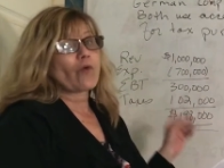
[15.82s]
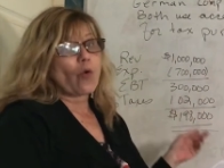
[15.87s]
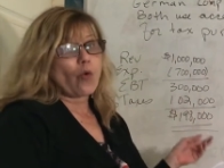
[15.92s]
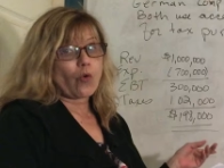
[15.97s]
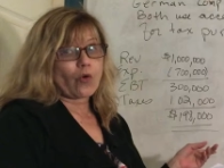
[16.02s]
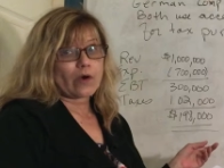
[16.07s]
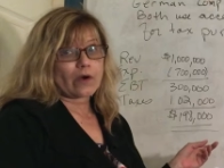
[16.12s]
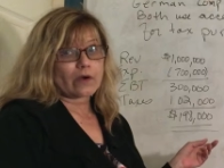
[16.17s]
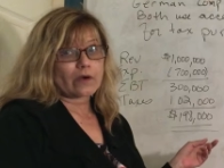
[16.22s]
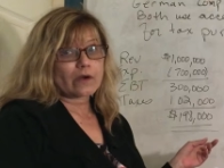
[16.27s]

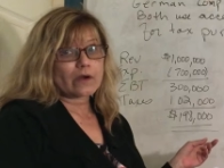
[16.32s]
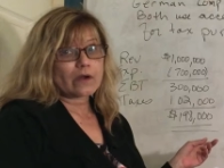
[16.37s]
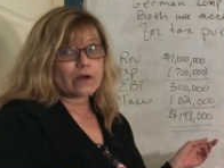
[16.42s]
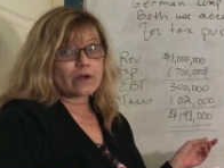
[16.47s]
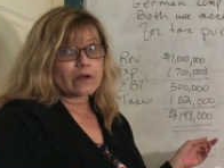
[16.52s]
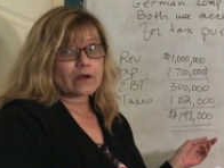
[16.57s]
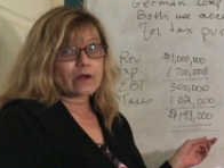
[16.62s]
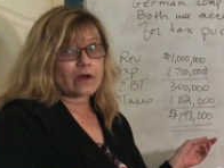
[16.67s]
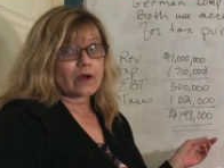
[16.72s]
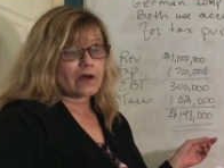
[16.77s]
4
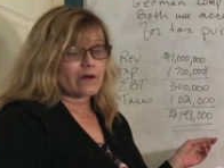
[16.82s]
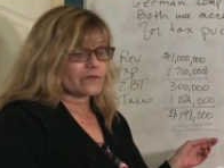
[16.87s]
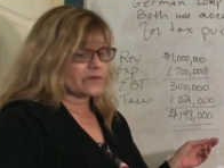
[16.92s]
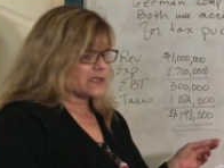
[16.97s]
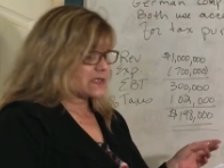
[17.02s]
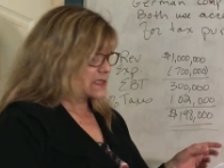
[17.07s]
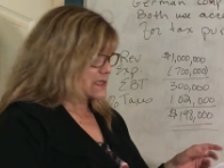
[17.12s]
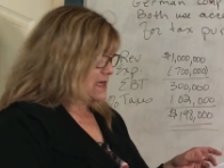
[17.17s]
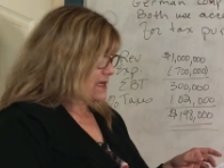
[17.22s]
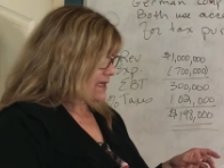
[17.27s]
of
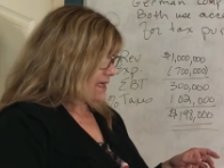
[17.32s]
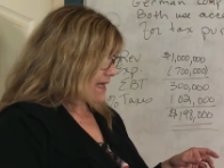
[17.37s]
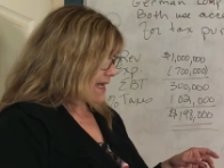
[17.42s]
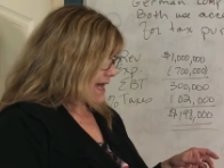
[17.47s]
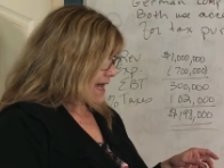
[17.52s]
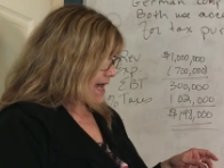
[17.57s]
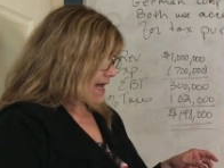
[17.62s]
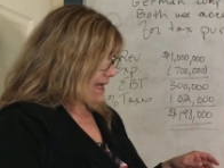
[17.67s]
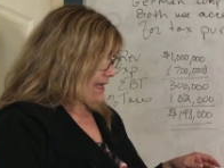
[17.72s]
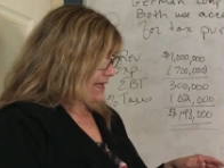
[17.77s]
the study
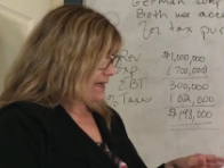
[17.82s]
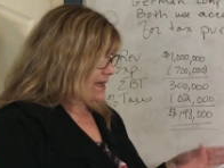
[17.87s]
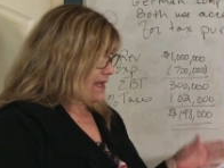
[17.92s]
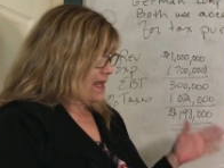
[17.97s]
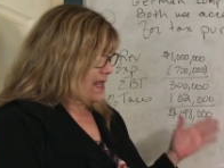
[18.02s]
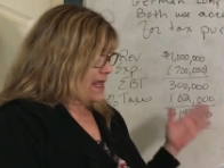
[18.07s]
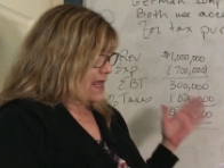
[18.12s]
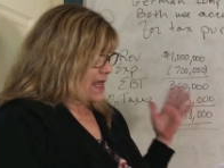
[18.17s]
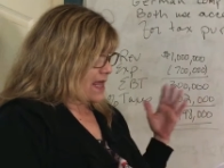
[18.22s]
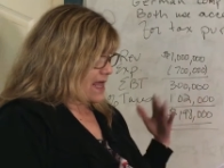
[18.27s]
guide,
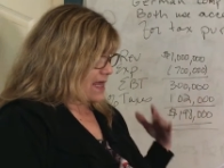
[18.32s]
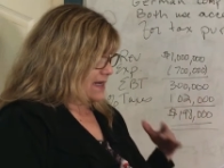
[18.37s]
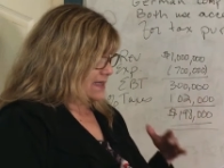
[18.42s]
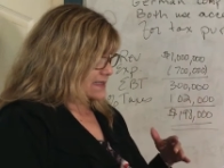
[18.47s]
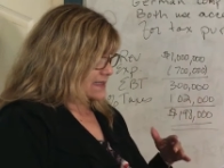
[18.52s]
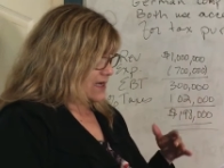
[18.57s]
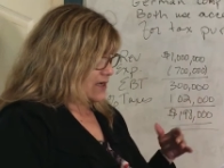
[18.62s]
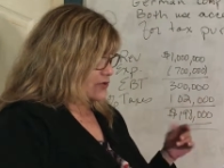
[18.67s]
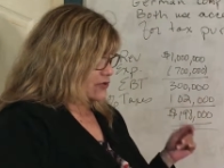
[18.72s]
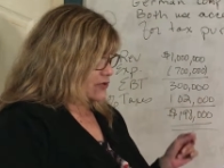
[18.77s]
and
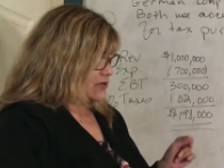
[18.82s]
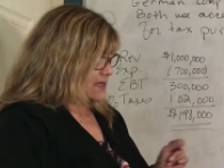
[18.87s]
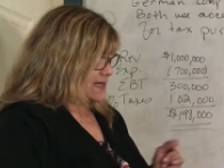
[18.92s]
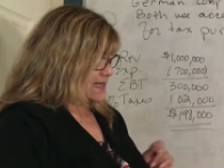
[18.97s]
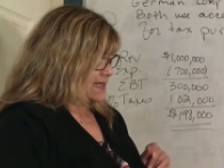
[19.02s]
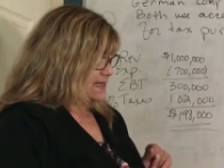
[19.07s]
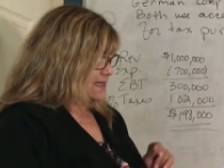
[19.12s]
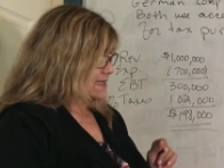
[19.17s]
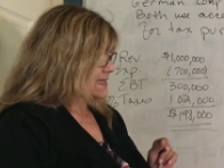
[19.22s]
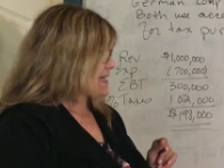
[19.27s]
it's
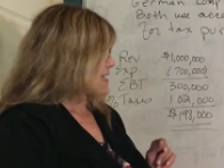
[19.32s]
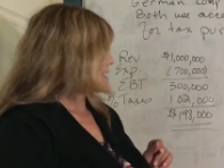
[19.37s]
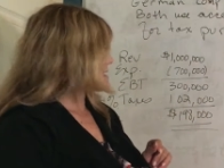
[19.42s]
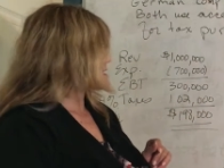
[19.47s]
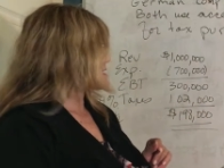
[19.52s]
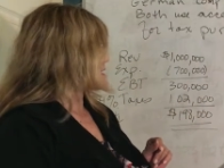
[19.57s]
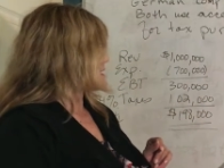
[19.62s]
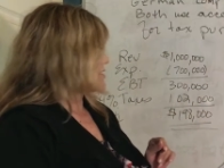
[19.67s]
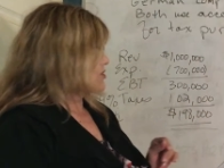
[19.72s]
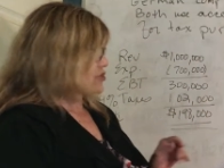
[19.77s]
underneath
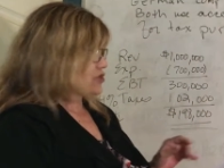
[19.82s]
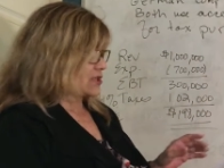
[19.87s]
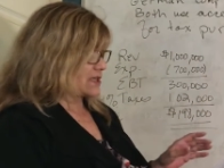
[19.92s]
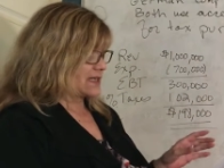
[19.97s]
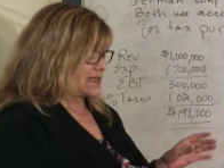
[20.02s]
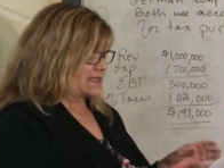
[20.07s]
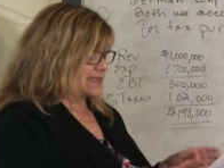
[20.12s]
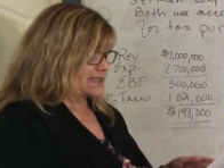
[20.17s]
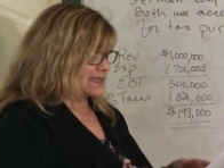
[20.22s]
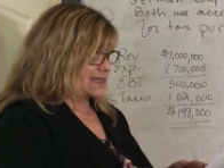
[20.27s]
taxation.
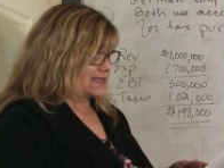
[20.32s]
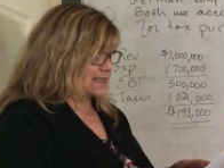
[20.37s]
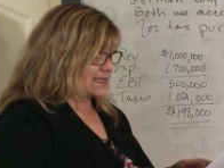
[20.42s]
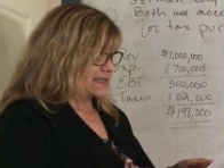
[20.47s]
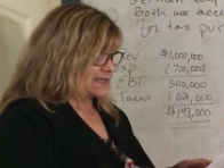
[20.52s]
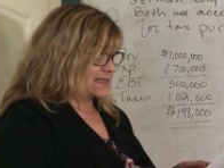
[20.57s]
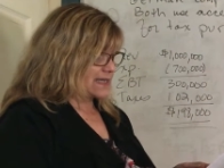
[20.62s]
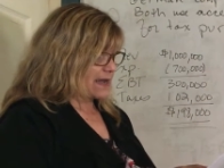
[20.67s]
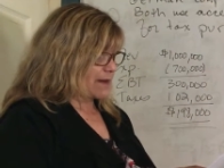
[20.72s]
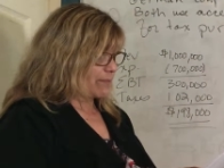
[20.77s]
It says
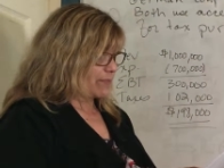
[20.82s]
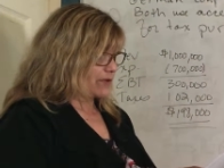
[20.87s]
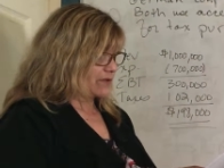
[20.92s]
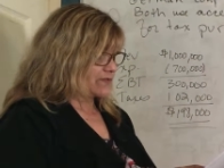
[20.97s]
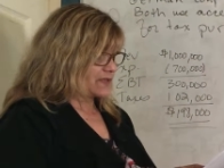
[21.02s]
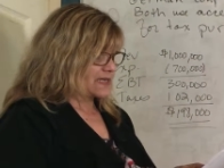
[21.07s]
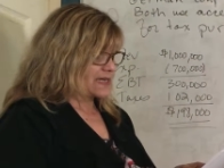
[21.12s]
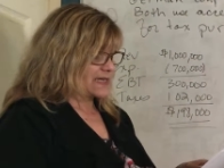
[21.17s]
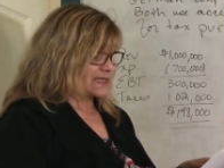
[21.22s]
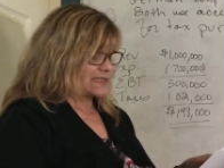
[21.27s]
example
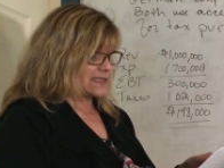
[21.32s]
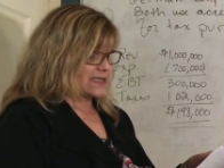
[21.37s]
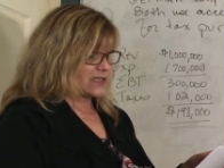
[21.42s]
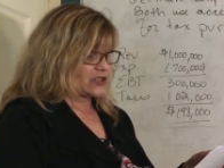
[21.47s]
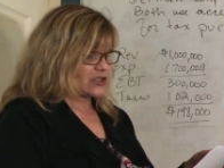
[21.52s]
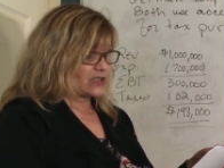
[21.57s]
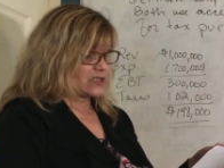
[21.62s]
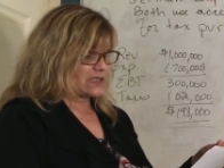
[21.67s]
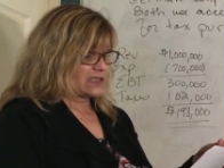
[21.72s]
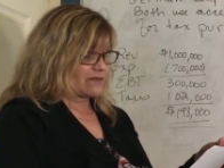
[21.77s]
of
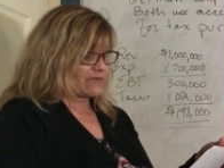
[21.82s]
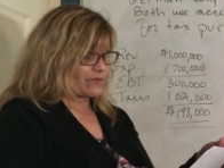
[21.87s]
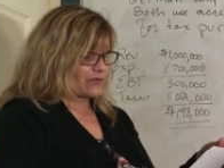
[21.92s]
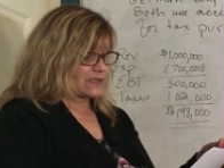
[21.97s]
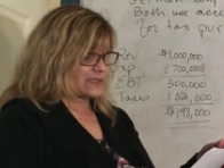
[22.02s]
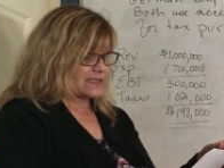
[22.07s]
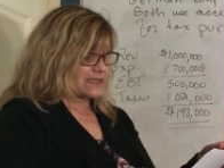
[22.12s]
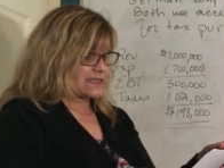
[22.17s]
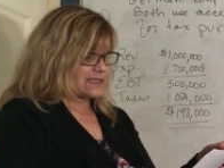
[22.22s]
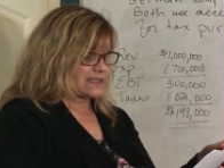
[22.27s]
taxation
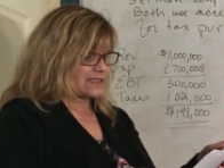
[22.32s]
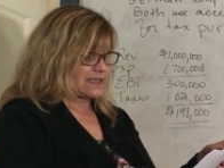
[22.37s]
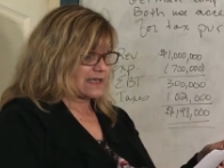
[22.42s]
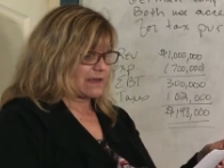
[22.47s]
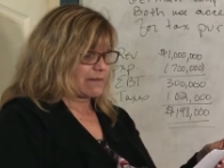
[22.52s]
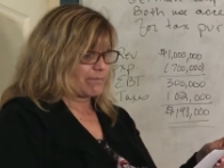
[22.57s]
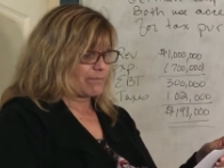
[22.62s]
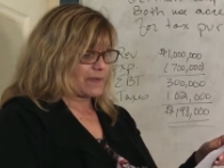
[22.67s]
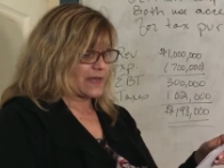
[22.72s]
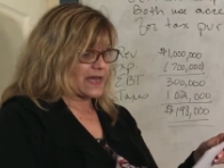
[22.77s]
differences
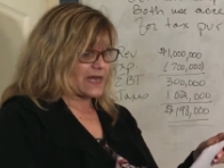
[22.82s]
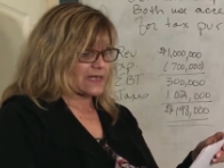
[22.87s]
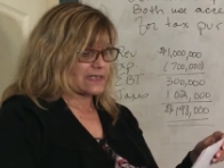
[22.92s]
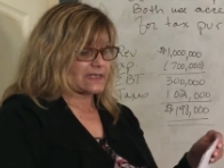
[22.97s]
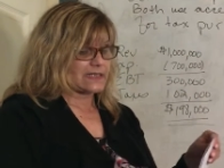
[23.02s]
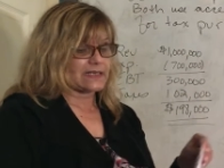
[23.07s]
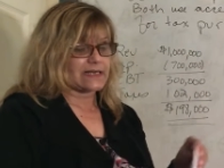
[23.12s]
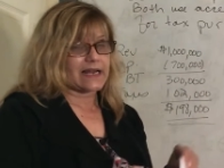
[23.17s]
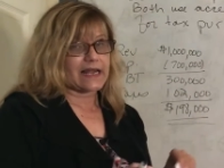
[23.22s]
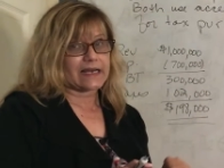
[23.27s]

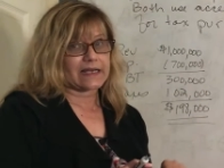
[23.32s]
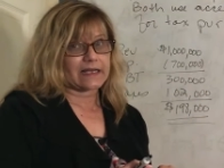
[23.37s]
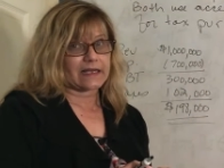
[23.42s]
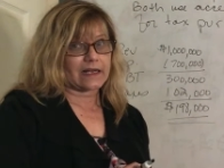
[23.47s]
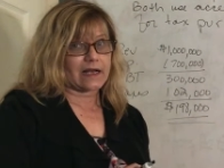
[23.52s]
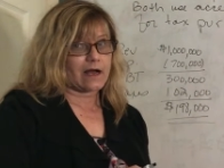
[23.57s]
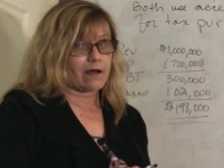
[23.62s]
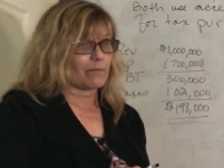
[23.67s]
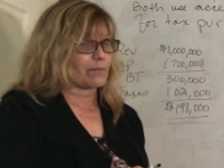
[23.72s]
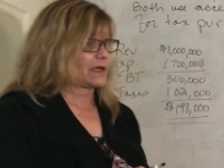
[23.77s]
impacting net
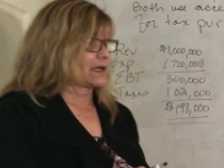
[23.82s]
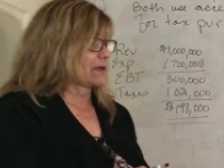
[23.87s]
income